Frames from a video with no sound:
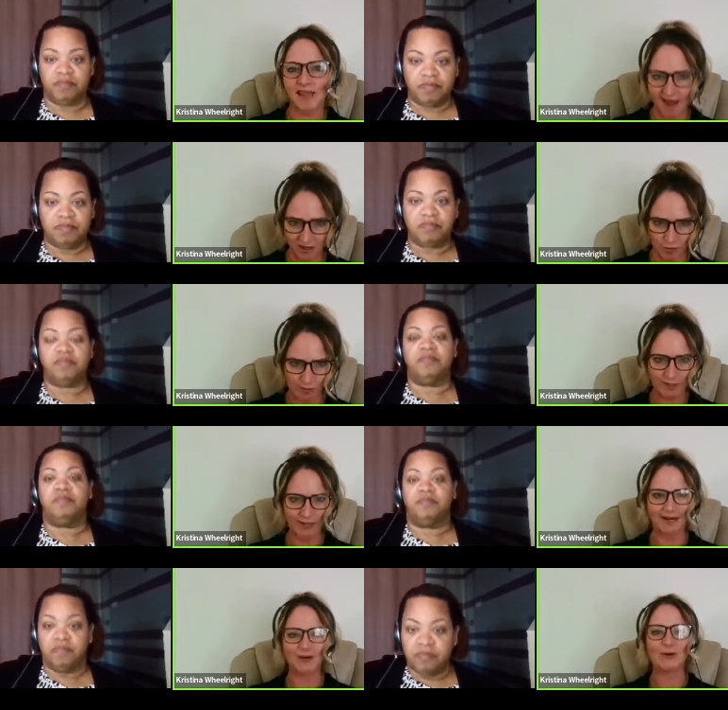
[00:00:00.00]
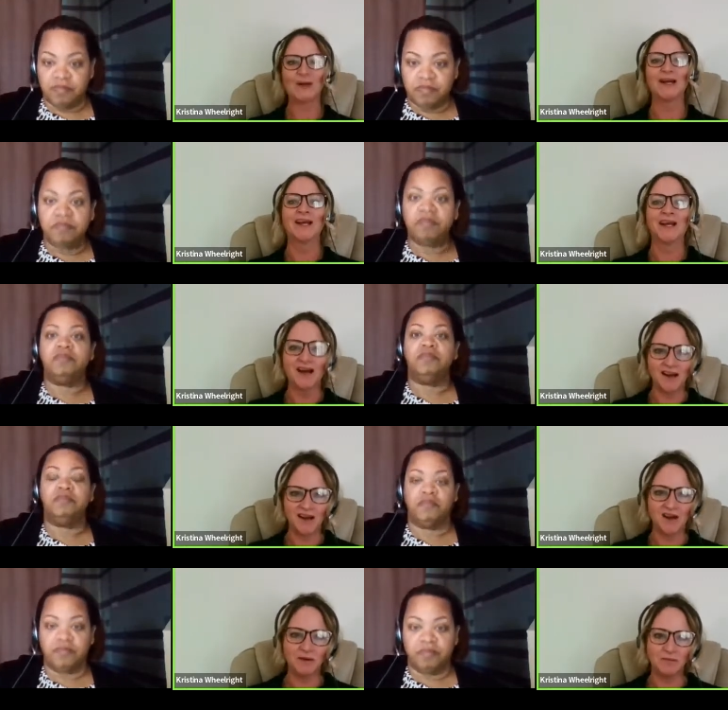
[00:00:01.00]
Speaker 1: category or mm.
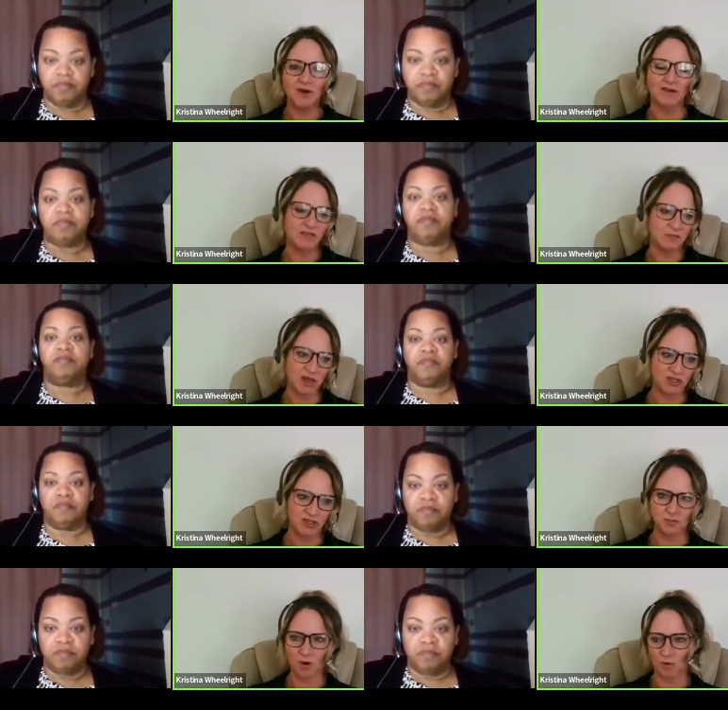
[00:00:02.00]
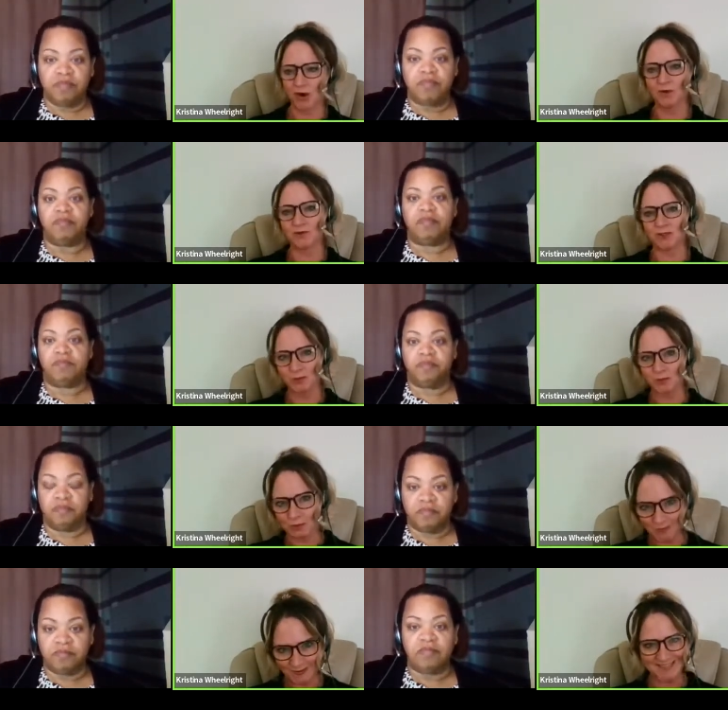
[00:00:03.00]
um, are these patients more prone to
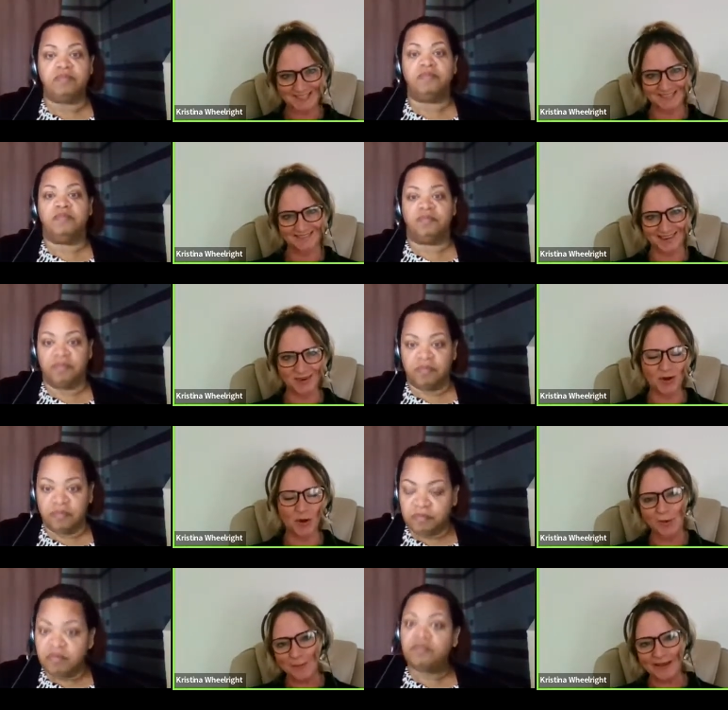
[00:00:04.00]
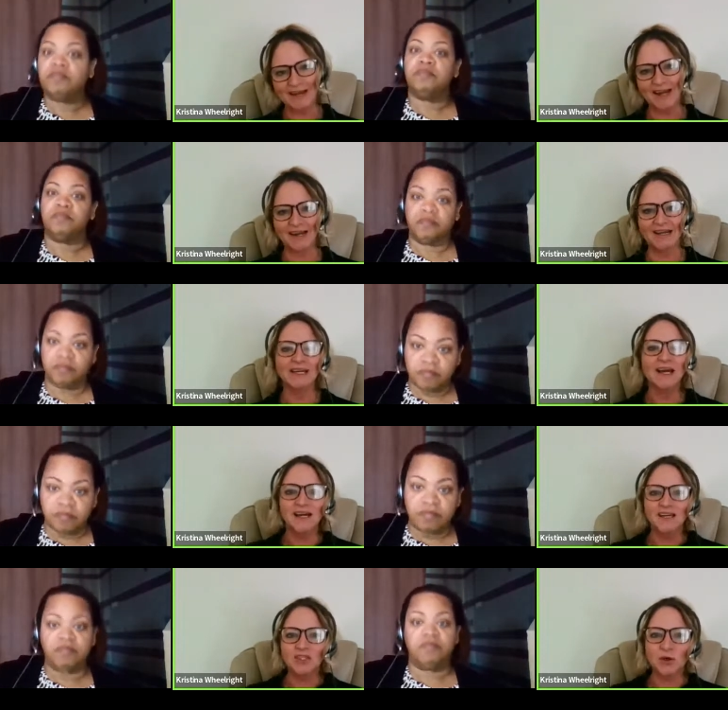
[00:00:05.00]
this you know comorbidity
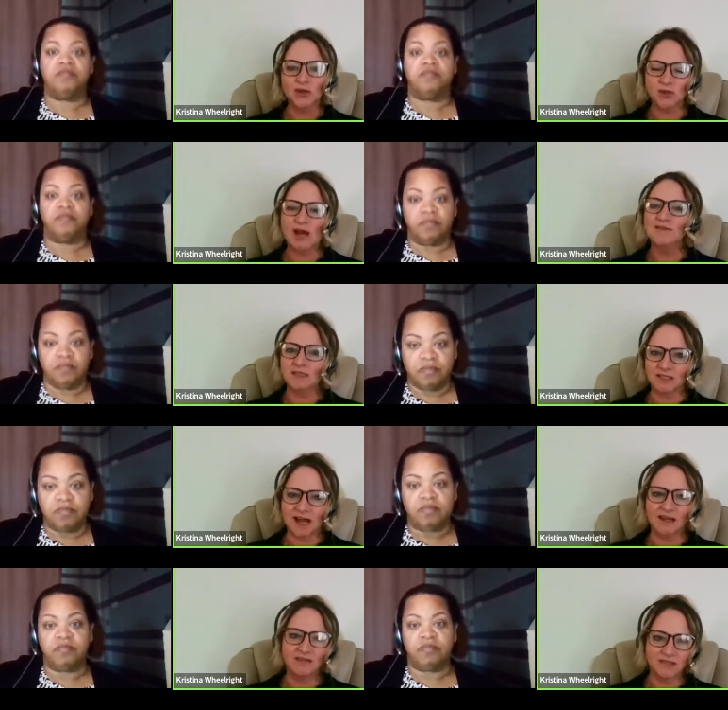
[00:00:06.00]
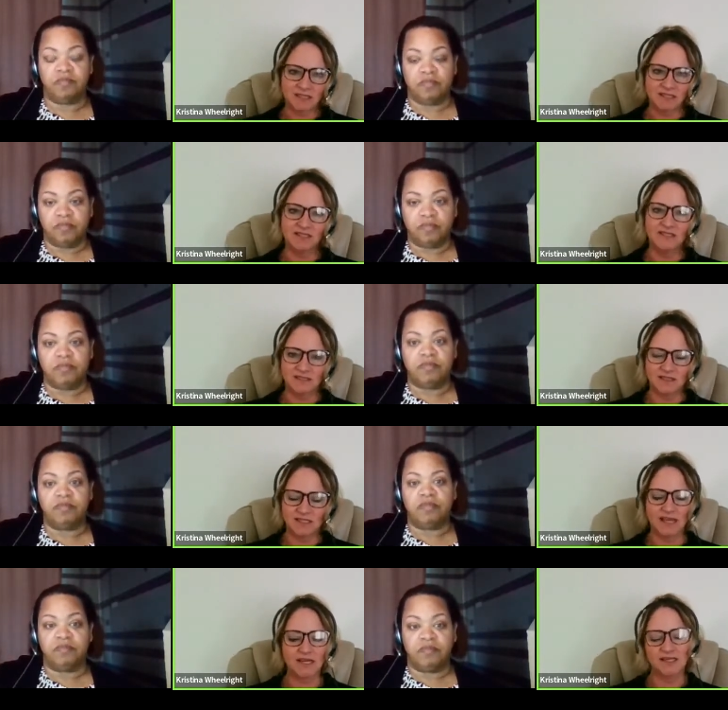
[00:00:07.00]
so it drives a lot of the dis-
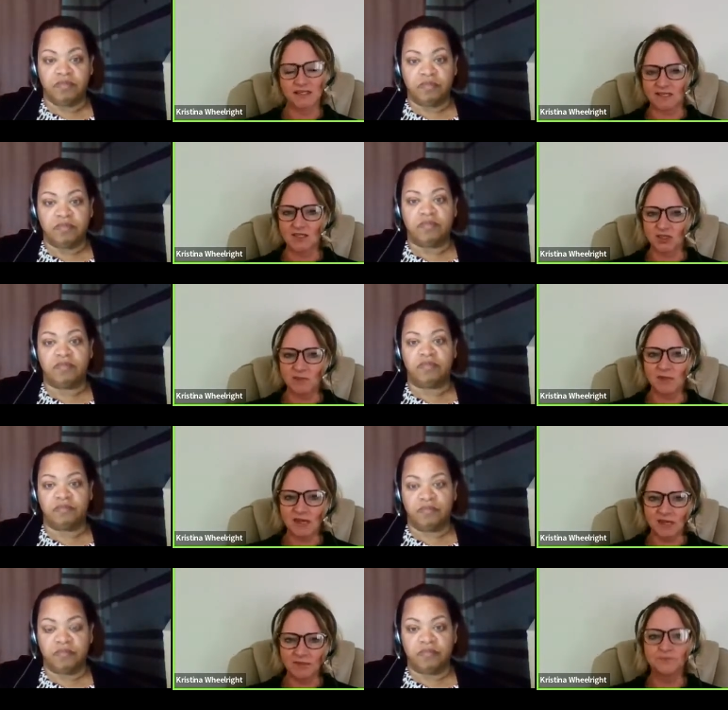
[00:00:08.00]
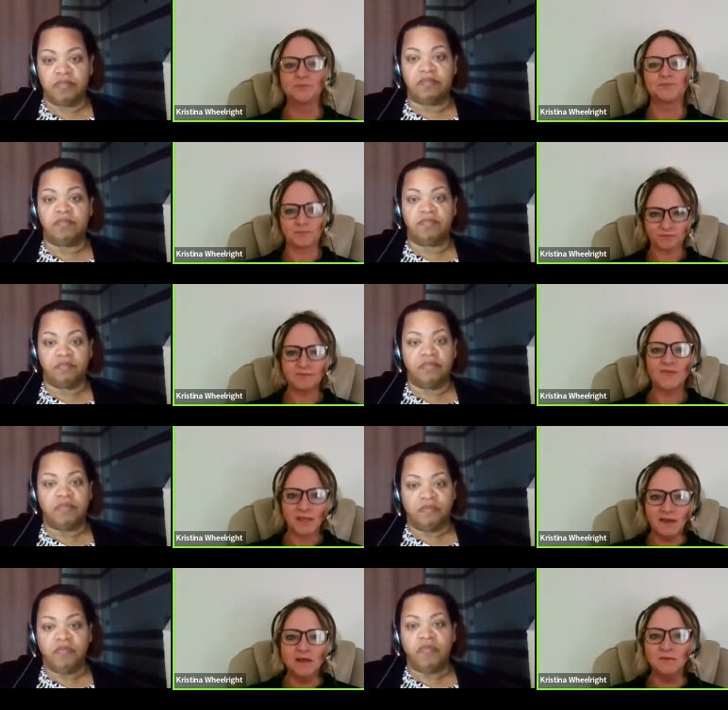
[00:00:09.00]
data and decision making
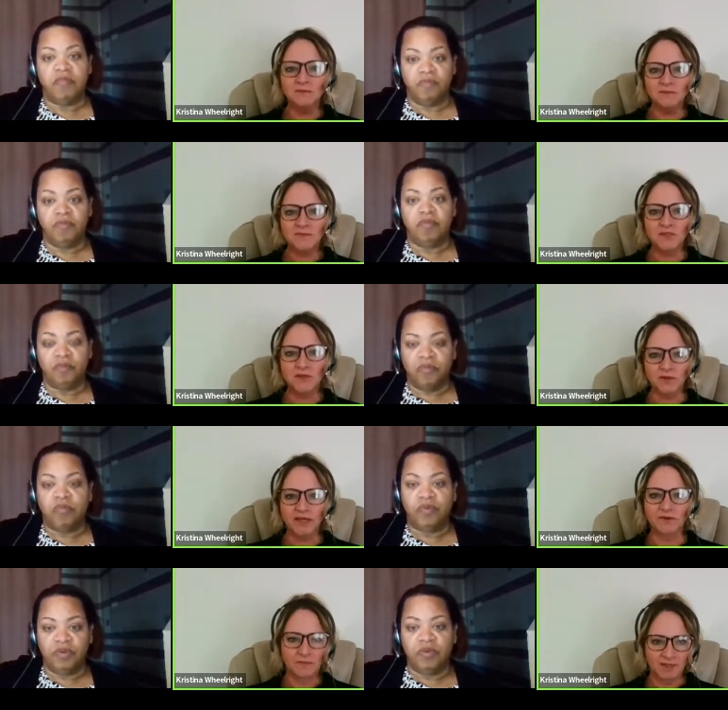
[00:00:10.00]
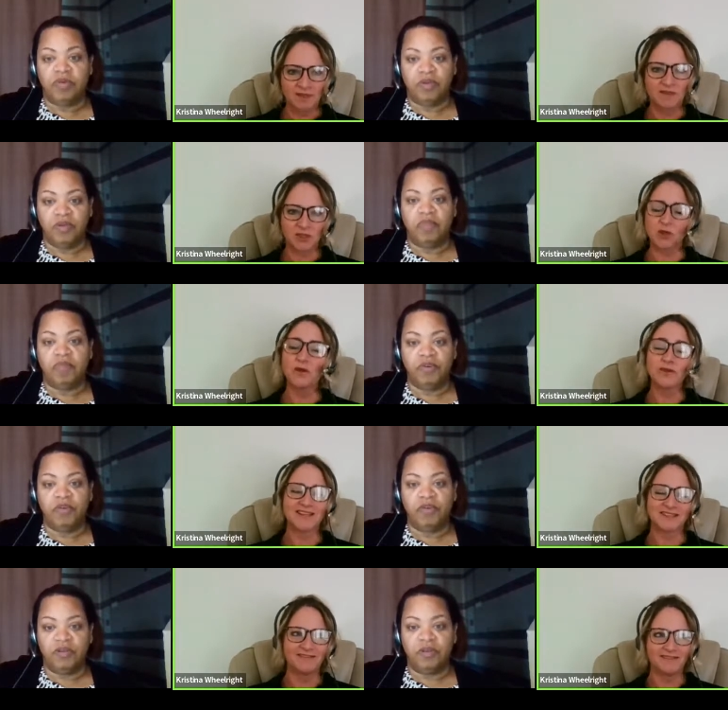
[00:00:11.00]
um, so yeah, so you that
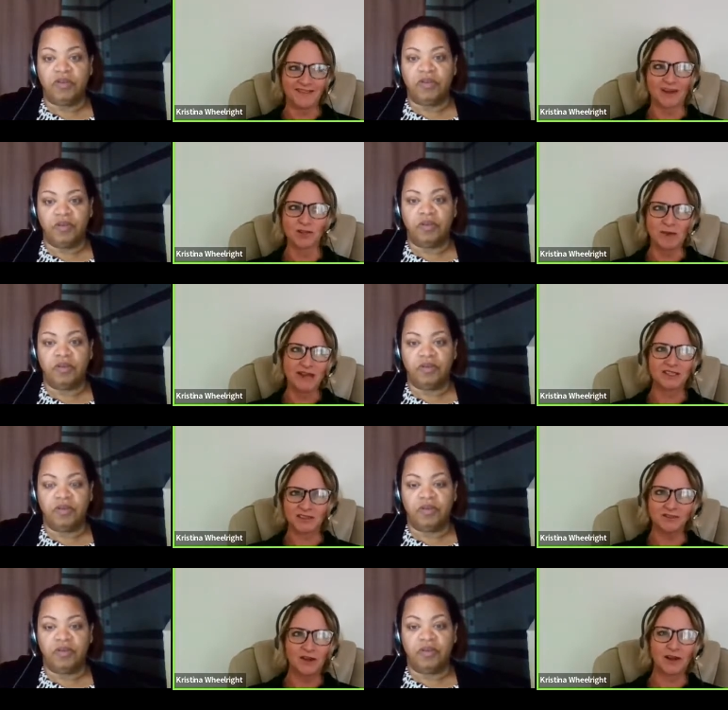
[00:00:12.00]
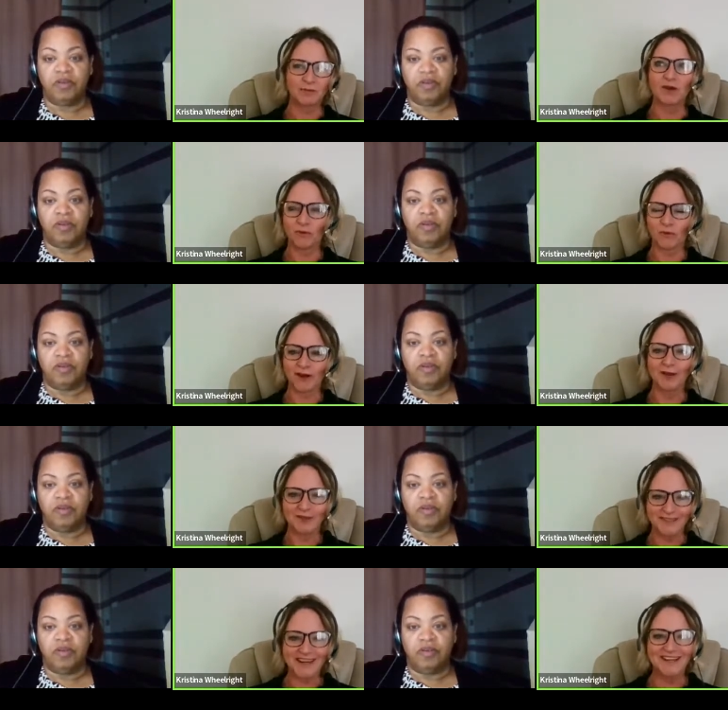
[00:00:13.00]
that goes back to you end up working
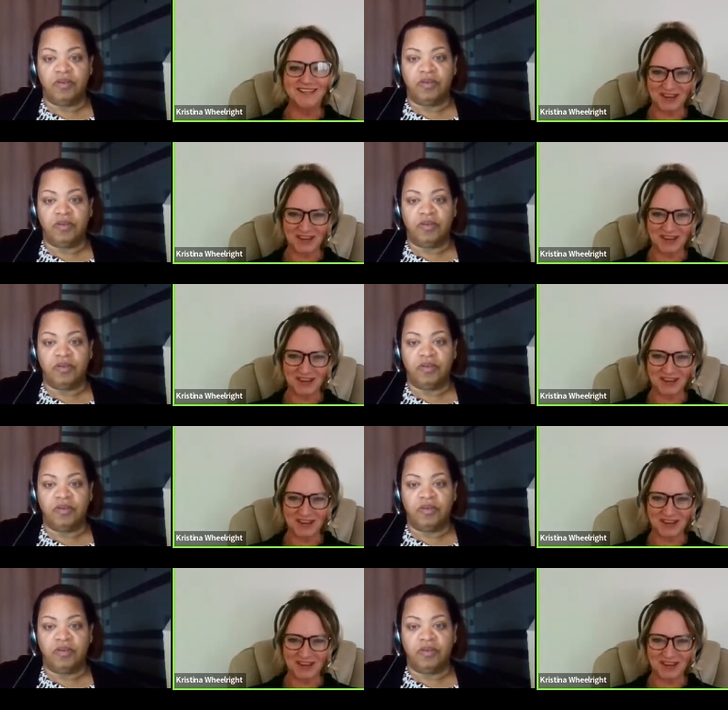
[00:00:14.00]
with a lot of